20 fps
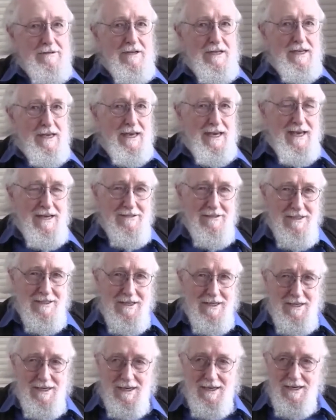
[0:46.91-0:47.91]
to
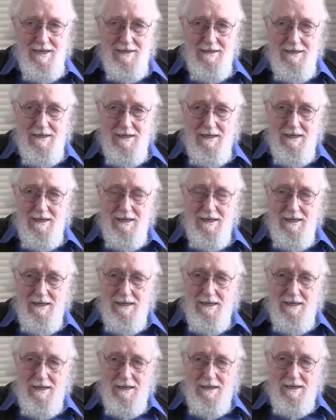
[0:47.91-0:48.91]
cascade
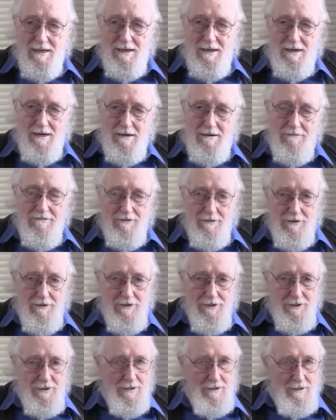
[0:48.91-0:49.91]
our
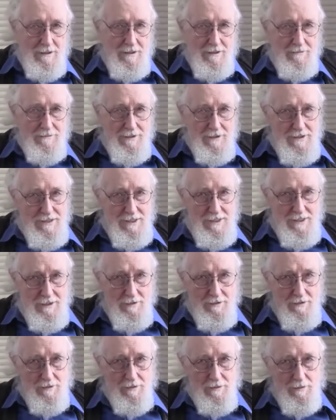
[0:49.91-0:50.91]
version of the
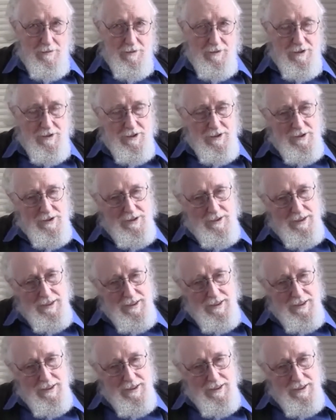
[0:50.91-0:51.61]
T group, which is